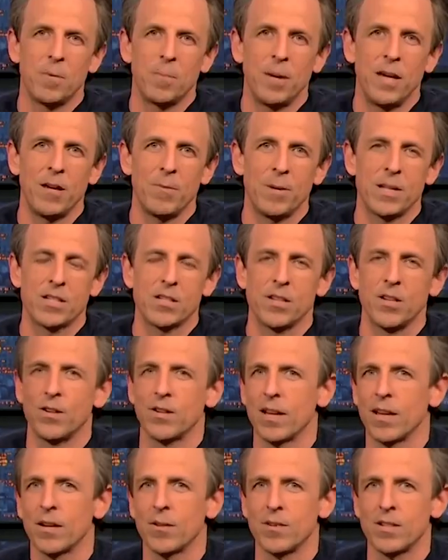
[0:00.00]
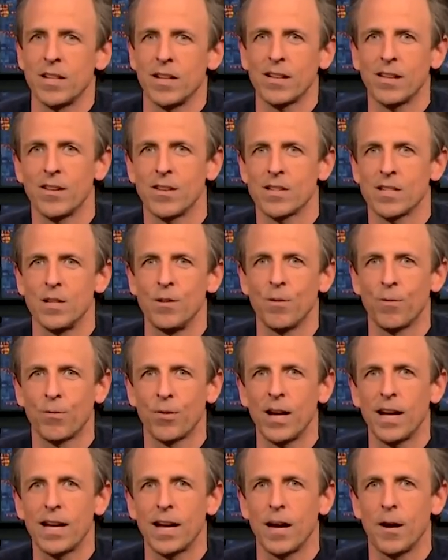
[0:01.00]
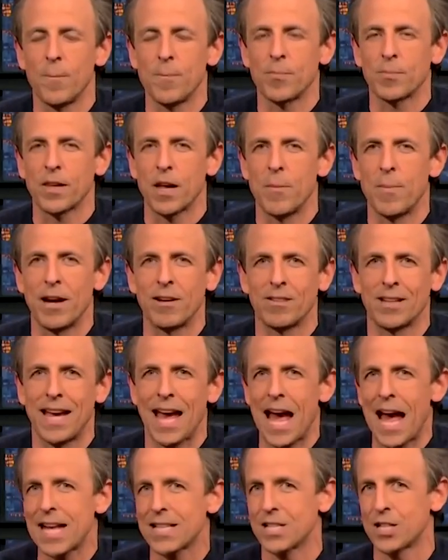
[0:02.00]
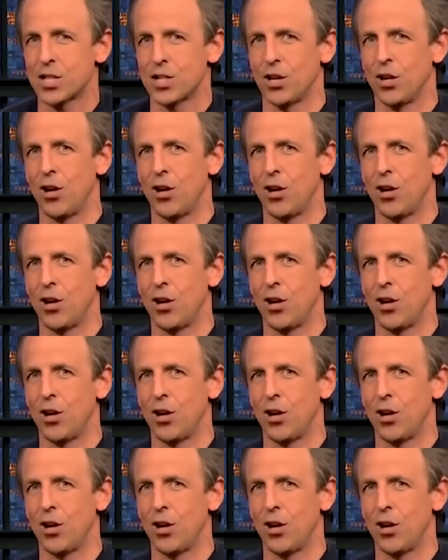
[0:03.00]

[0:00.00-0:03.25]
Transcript: GOP have been stoking a ridiculous new freakout about gas